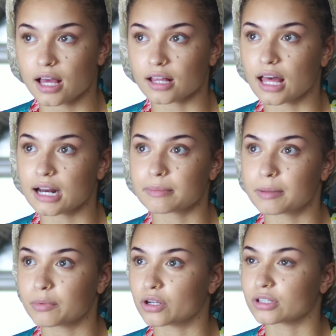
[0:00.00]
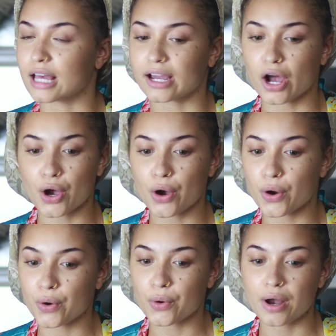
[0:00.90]
A lot of people are like,
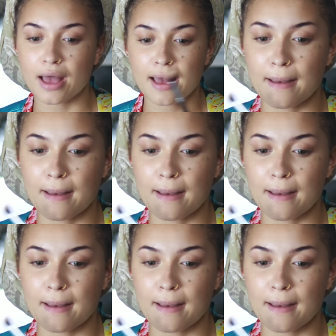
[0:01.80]
oh,